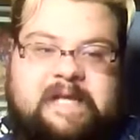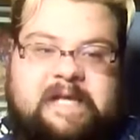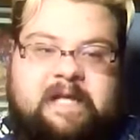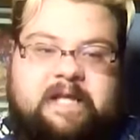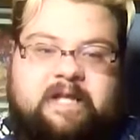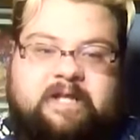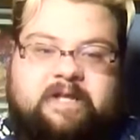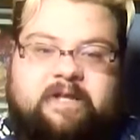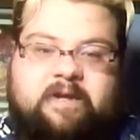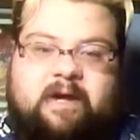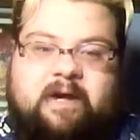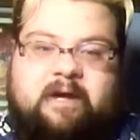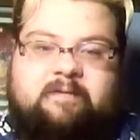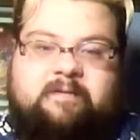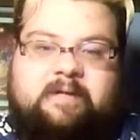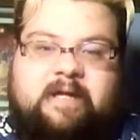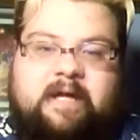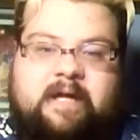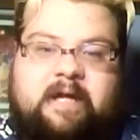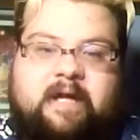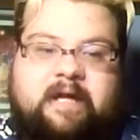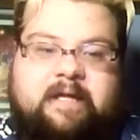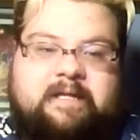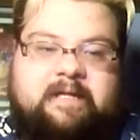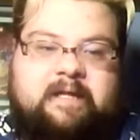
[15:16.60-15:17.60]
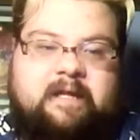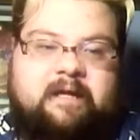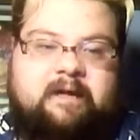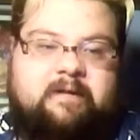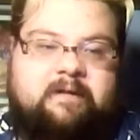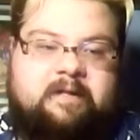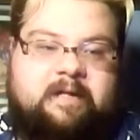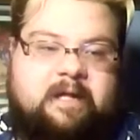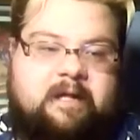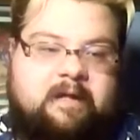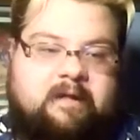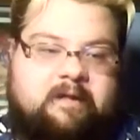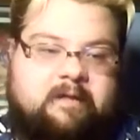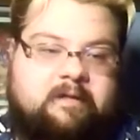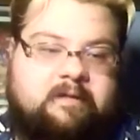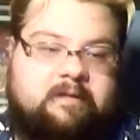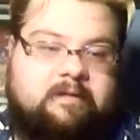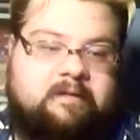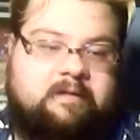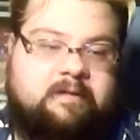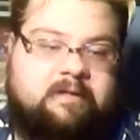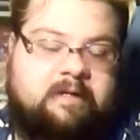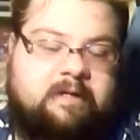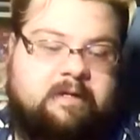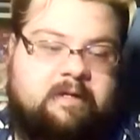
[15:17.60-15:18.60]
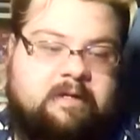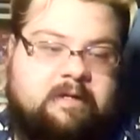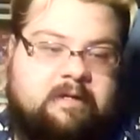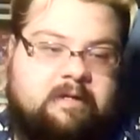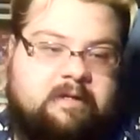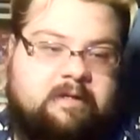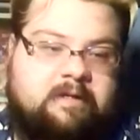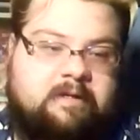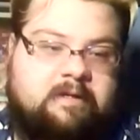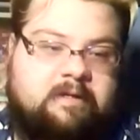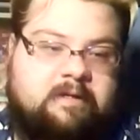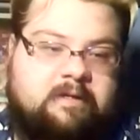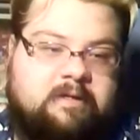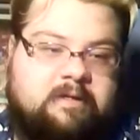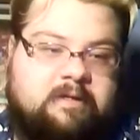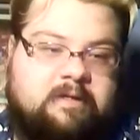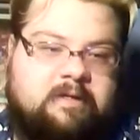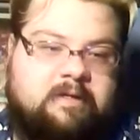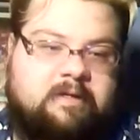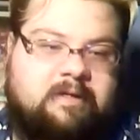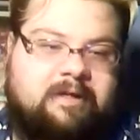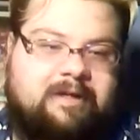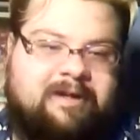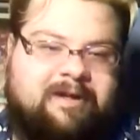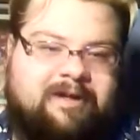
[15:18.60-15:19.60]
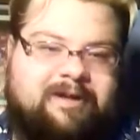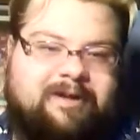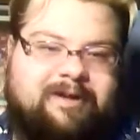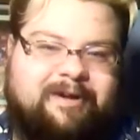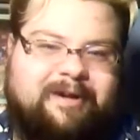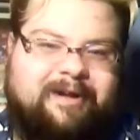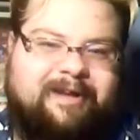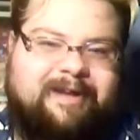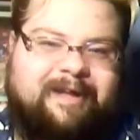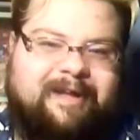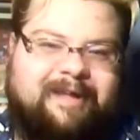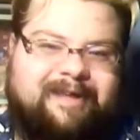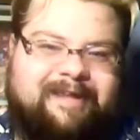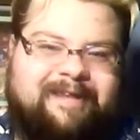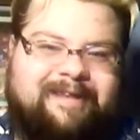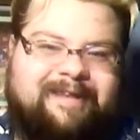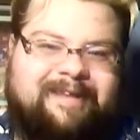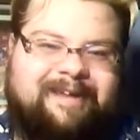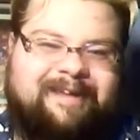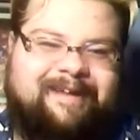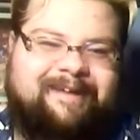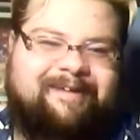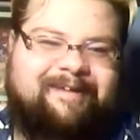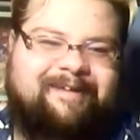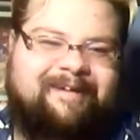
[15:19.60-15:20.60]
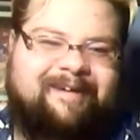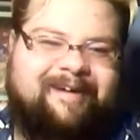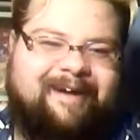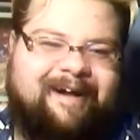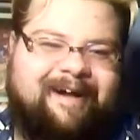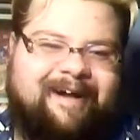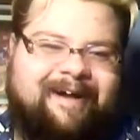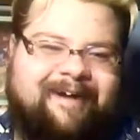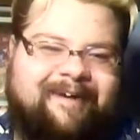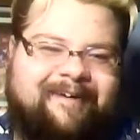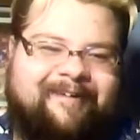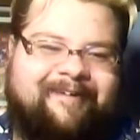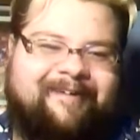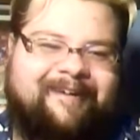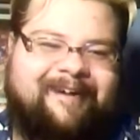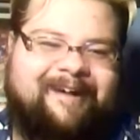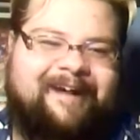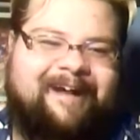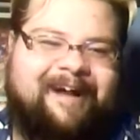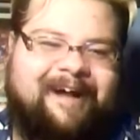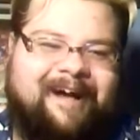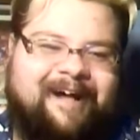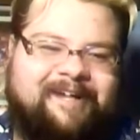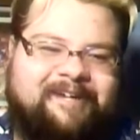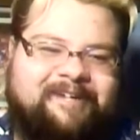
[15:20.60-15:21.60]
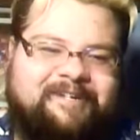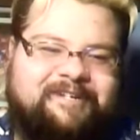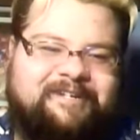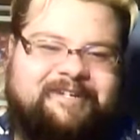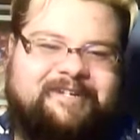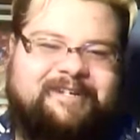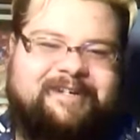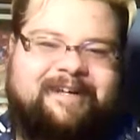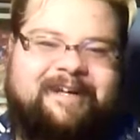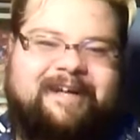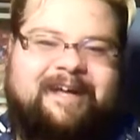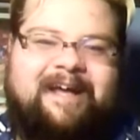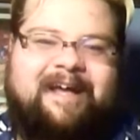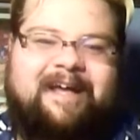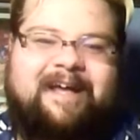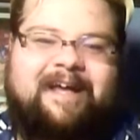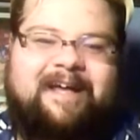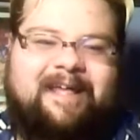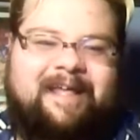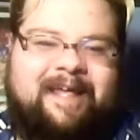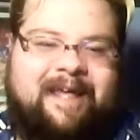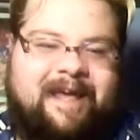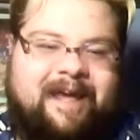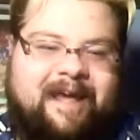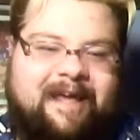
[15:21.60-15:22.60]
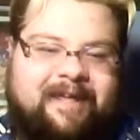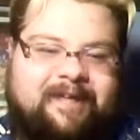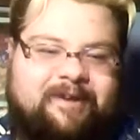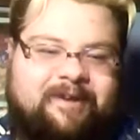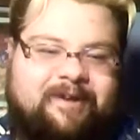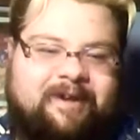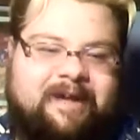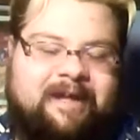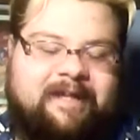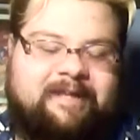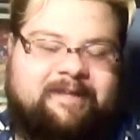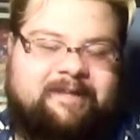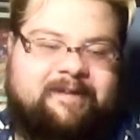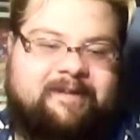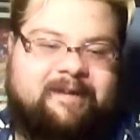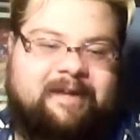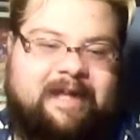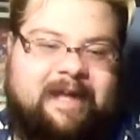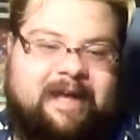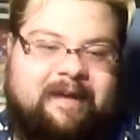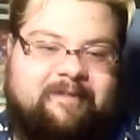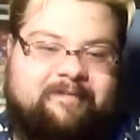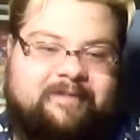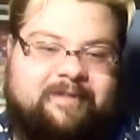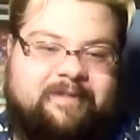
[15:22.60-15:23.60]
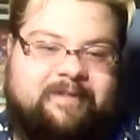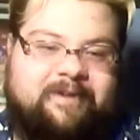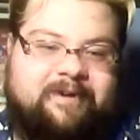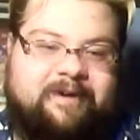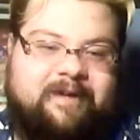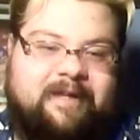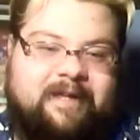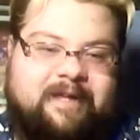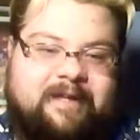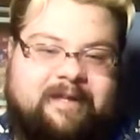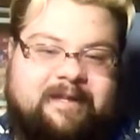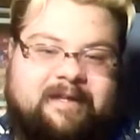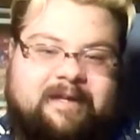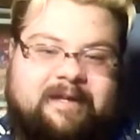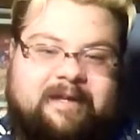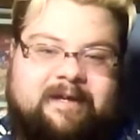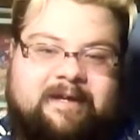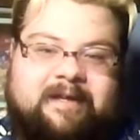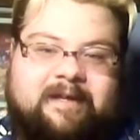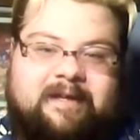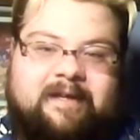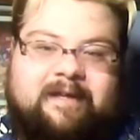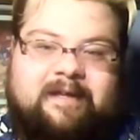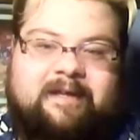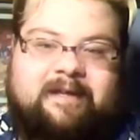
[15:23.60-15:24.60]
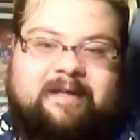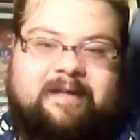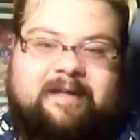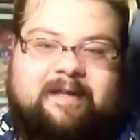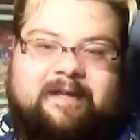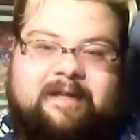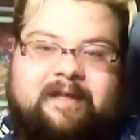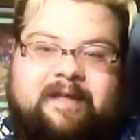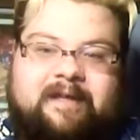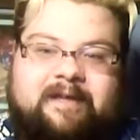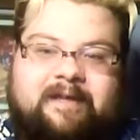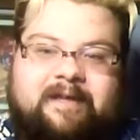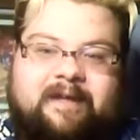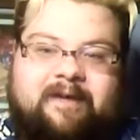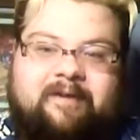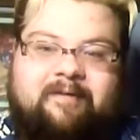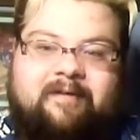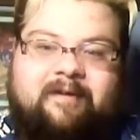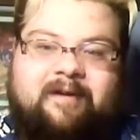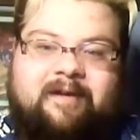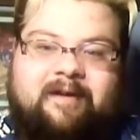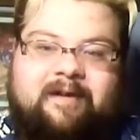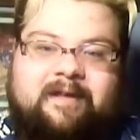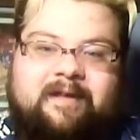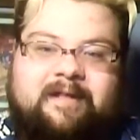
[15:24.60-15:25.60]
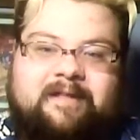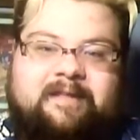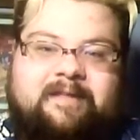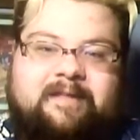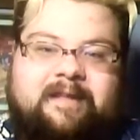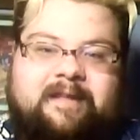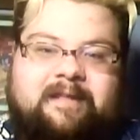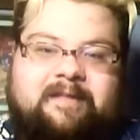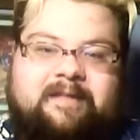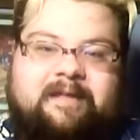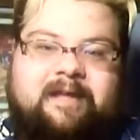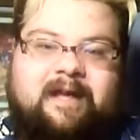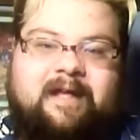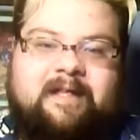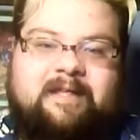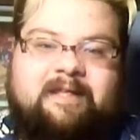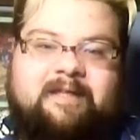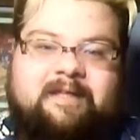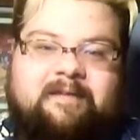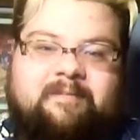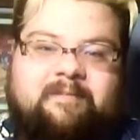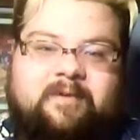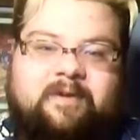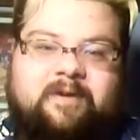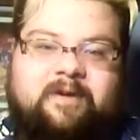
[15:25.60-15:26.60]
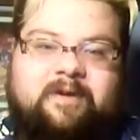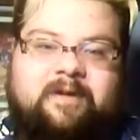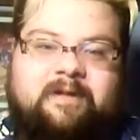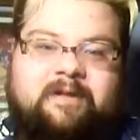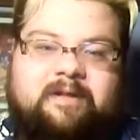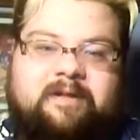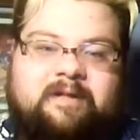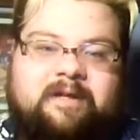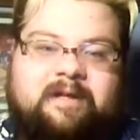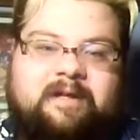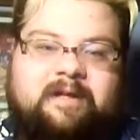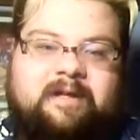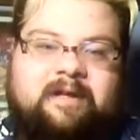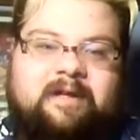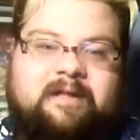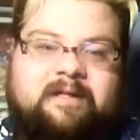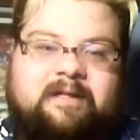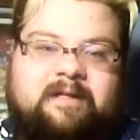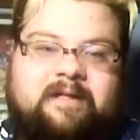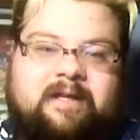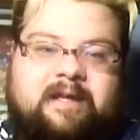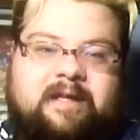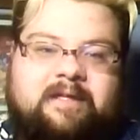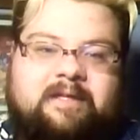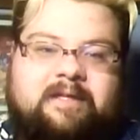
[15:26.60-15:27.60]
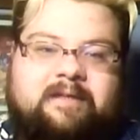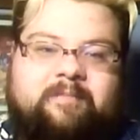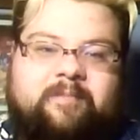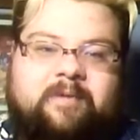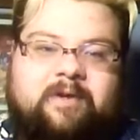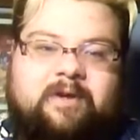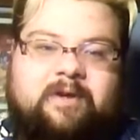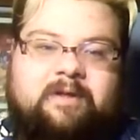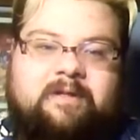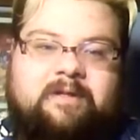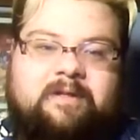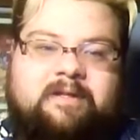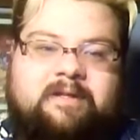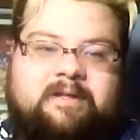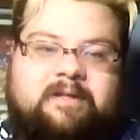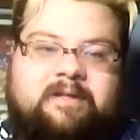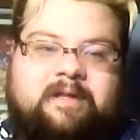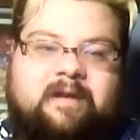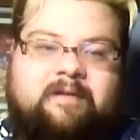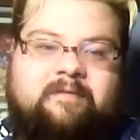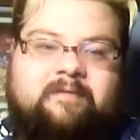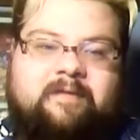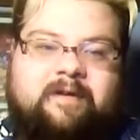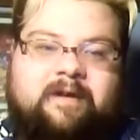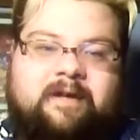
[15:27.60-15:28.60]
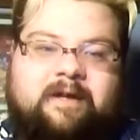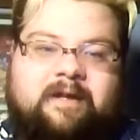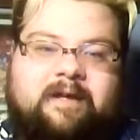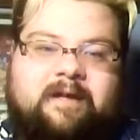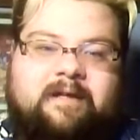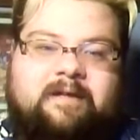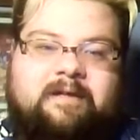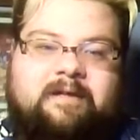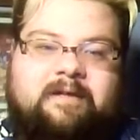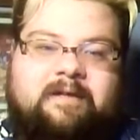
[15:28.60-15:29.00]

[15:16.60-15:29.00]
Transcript: So I guess I'll okay, God. Yeah, you guys are gonna have to look at Indicron. It's got some good stuff on it.